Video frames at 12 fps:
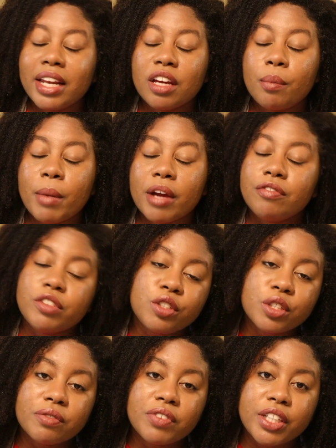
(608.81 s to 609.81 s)
any of my
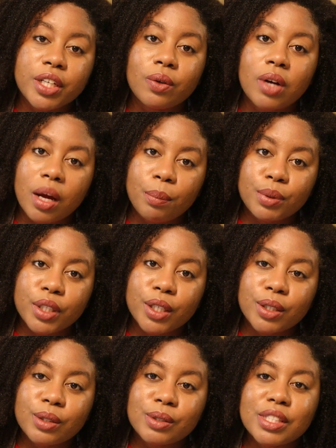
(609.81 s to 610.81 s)
future video
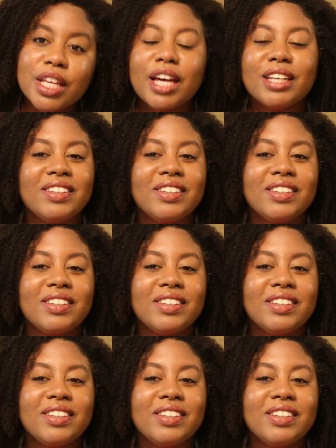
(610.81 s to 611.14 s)
uploads.